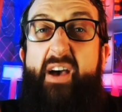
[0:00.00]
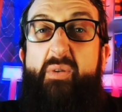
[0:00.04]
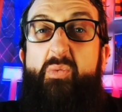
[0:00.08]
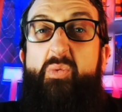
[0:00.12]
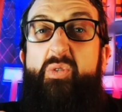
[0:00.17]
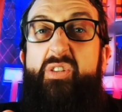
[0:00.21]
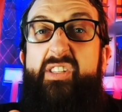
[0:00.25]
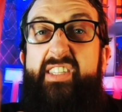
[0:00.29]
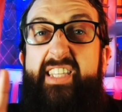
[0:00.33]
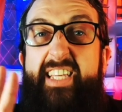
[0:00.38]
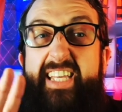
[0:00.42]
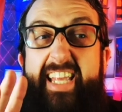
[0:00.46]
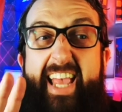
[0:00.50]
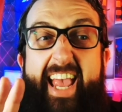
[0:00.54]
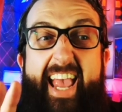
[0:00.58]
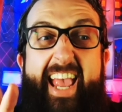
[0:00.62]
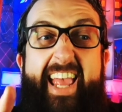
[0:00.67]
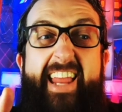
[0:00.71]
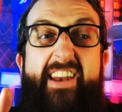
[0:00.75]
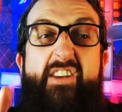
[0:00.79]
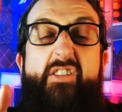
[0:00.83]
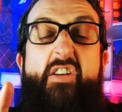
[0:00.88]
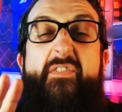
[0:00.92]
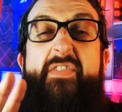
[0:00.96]
was the
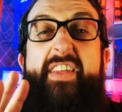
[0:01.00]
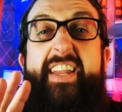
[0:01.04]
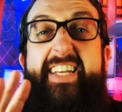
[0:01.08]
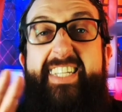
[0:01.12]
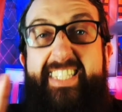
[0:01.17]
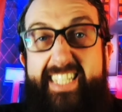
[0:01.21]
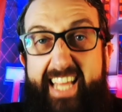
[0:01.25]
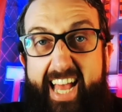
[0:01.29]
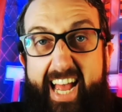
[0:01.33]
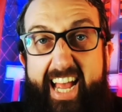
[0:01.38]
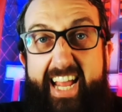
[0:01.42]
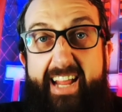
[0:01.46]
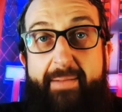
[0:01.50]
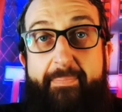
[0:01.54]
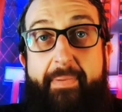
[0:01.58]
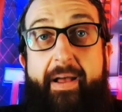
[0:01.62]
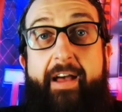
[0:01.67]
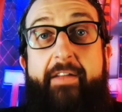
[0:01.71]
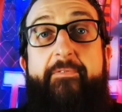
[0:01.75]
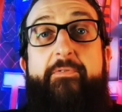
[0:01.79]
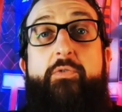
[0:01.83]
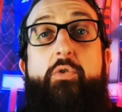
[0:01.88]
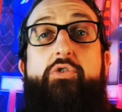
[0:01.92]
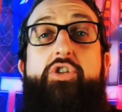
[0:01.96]
end of the tape
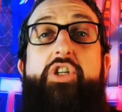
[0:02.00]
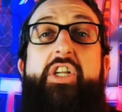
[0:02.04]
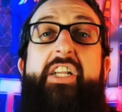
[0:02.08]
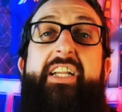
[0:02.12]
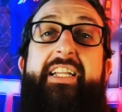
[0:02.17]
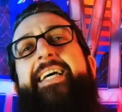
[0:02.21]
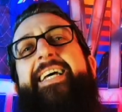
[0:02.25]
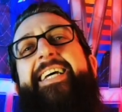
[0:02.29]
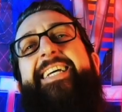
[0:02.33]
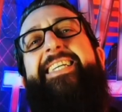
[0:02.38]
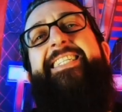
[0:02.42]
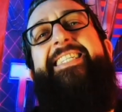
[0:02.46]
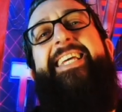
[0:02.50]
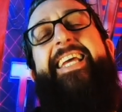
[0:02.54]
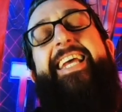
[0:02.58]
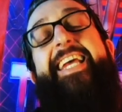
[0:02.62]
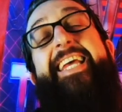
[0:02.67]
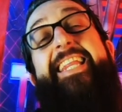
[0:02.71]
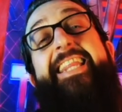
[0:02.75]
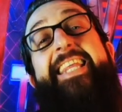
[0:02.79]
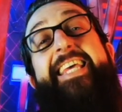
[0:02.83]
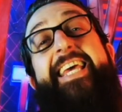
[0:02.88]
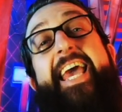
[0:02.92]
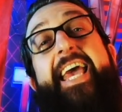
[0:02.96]
unfortunately. So
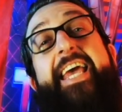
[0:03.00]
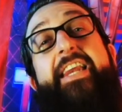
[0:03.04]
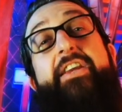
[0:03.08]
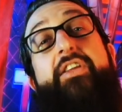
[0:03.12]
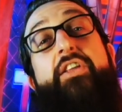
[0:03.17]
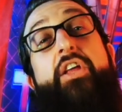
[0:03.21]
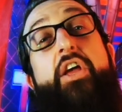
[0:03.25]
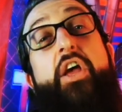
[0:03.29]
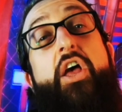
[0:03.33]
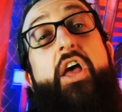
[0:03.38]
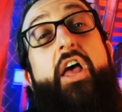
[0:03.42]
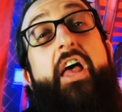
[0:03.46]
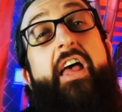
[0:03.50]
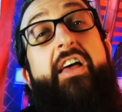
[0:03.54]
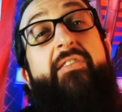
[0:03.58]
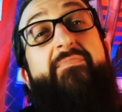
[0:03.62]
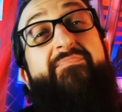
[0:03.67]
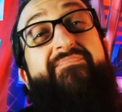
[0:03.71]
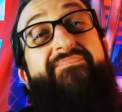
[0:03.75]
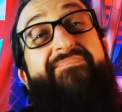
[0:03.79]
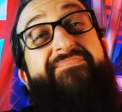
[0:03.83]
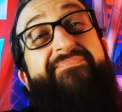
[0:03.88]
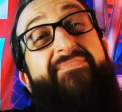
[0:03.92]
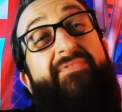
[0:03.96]
in the end,
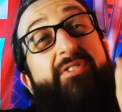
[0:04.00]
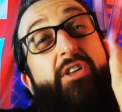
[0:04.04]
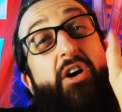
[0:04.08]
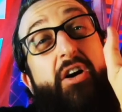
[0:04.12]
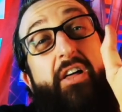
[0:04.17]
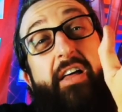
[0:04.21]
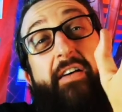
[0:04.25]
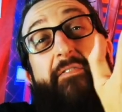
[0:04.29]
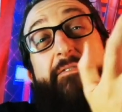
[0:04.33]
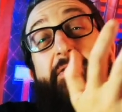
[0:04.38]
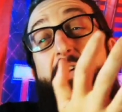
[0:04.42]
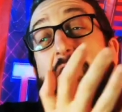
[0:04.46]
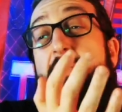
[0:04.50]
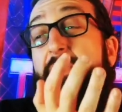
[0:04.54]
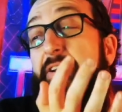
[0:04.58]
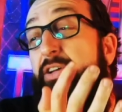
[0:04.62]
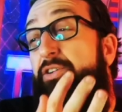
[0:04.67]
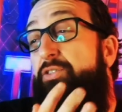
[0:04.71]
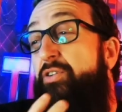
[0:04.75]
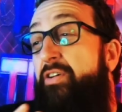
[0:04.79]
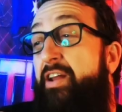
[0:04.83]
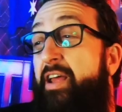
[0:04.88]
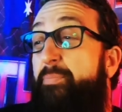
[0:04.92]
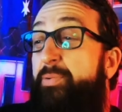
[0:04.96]
not a very
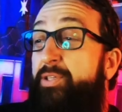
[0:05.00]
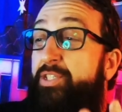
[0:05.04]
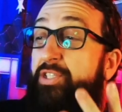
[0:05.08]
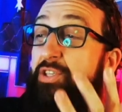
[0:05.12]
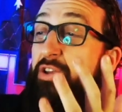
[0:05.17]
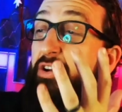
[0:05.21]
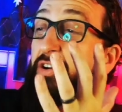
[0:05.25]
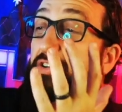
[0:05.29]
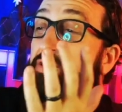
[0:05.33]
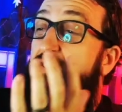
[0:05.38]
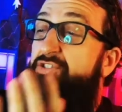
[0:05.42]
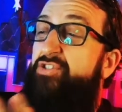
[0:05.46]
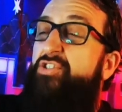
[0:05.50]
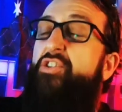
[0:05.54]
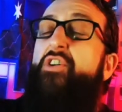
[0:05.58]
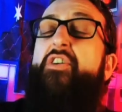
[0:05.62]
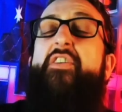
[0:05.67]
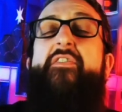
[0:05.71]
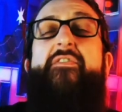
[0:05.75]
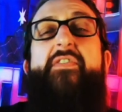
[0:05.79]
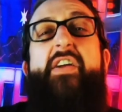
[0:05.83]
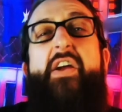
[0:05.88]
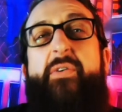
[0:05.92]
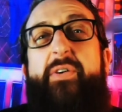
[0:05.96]
good episode, not
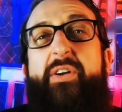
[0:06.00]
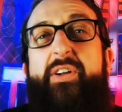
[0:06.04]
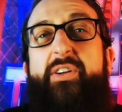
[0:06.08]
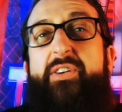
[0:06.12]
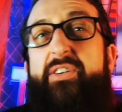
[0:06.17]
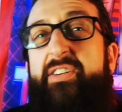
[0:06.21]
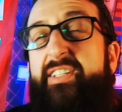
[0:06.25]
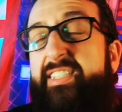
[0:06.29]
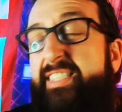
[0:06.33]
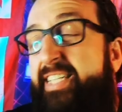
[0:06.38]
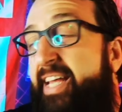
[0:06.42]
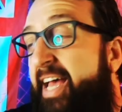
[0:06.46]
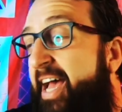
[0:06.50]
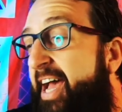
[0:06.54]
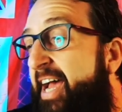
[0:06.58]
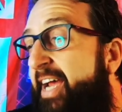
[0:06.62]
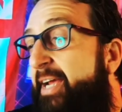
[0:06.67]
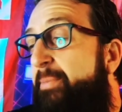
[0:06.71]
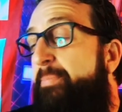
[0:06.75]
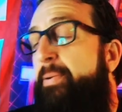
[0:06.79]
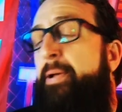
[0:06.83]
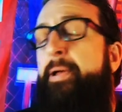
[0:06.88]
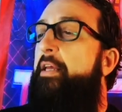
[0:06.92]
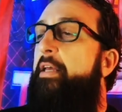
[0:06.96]
a very good
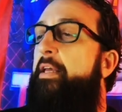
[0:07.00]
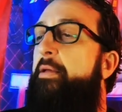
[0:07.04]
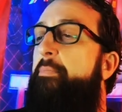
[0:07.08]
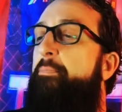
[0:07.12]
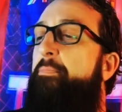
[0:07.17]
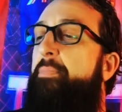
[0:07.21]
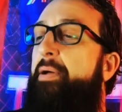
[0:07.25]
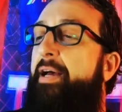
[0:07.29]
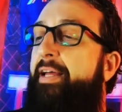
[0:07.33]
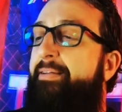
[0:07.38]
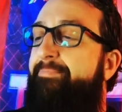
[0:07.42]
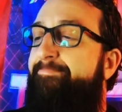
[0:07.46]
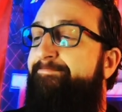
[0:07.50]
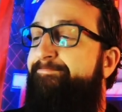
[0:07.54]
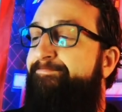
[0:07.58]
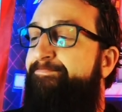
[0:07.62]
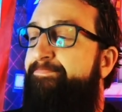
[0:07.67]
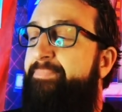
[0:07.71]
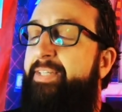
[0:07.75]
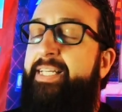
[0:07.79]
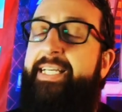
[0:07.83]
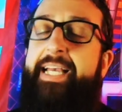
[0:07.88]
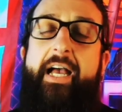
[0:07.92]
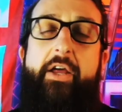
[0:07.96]
tape, but
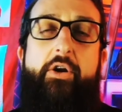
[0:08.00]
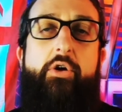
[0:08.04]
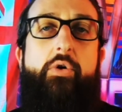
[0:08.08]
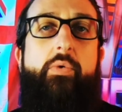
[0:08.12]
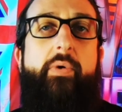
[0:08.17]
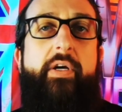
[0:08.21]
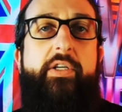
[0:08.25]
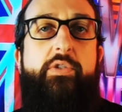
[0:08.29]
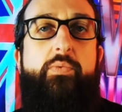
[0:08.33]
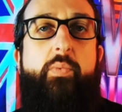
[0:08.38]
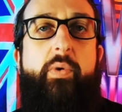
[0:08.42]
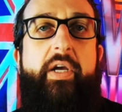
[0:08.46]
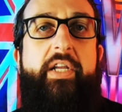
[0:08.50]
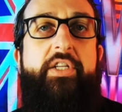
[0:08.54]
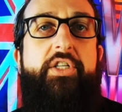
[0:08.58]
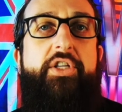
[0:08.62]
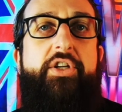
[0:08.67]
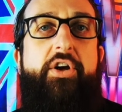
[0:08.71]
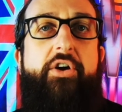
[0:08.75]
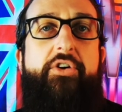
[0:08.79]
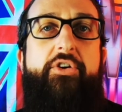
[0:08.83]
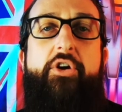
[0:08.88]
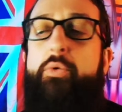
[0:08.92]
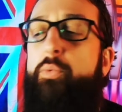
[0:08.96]
you can't always win, you
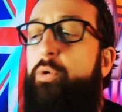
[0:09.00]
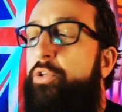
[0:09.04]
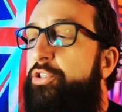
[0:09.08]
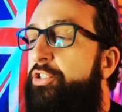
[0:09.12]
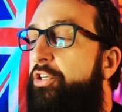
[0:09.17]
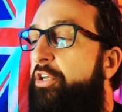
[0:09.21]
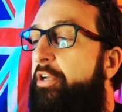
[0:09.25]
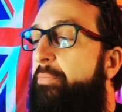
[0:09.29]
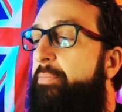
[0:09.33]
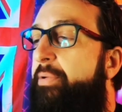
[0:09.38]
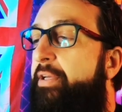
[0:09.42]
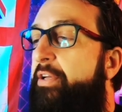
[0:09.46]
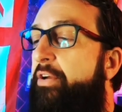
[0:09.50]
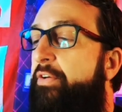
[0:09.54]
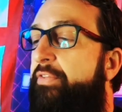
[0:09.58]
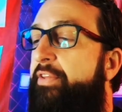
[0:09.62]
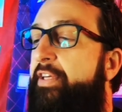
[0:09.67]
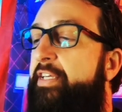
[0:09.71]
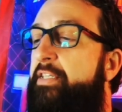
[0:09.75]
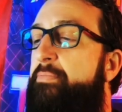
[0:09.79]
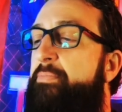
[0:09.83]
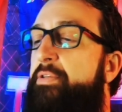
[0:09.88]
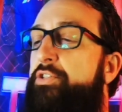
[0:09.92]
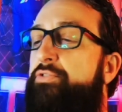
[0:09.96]
don't know what's going to be on
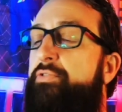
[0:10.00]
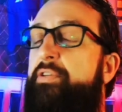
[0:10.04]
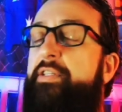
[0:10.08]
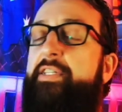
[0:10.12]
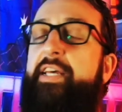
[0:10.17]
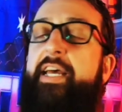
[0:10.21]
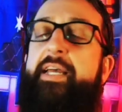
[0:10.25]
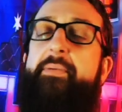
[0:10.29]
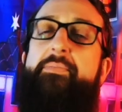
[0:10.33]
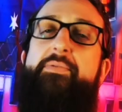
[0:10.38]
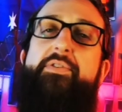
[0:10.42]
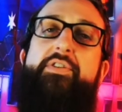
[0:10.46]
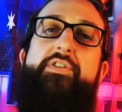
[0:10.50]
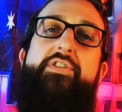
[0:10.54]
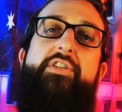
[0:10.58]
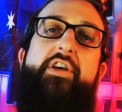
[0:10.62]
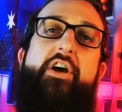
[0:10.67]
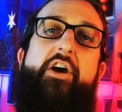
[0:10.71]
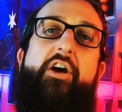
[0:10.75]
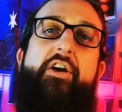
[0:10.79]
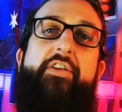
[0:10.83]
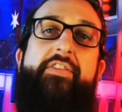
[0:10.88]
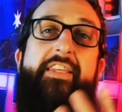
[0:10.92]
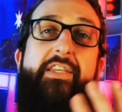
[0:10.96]
these mystery tapes.
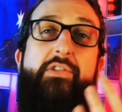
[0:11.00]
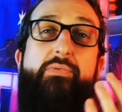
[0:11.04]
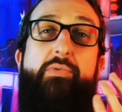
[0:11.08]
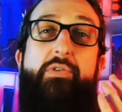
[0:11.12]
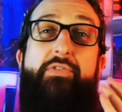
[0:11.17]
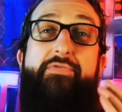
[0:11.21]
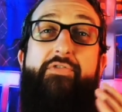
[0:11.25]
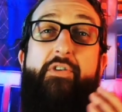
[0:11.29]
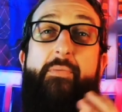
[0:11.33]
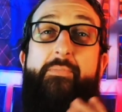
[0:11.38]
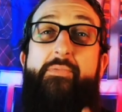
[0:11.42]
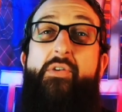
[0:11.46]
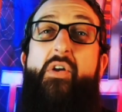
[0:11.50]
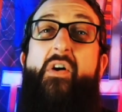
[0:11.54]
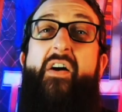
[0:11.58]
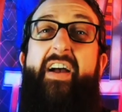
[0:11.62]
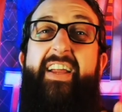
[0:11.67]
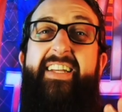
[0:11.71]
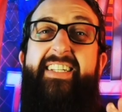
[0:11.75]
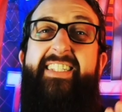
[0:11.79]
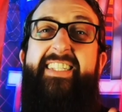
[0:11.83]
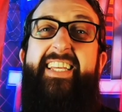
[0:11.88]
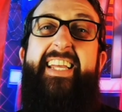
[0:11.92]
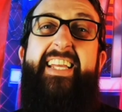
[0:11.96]
So this was from
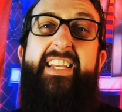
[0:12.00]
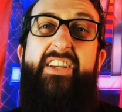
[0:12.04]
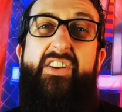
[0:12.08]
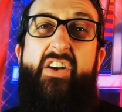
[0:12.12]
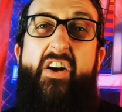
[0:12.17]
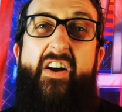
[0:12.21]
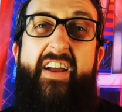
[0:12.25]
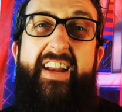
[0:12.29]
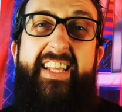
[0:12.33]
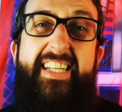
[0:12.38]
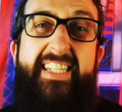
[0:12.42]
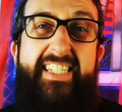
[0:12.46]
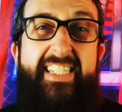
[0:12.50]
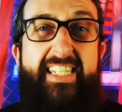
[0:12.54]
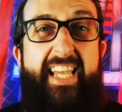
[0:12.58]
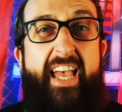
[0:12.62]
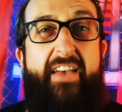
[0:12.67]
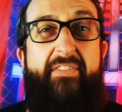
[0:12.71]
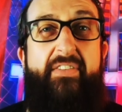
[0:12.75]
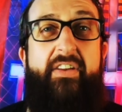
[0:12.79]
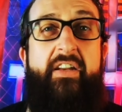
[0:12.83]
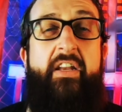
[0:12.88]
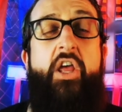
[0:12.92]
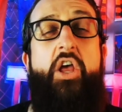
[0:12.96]

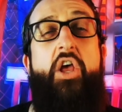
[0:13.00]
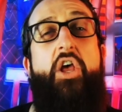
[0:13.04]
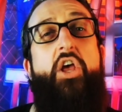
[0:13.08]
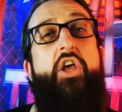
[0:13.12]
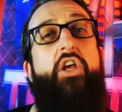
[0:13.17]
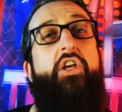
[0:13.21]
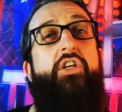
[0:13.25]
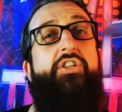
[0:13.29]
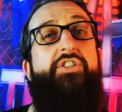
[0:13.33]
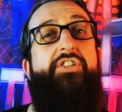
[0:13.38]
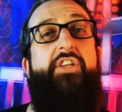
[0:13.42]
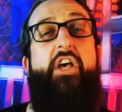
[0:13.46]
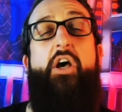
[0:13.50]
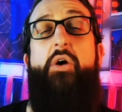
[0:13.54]
1997, so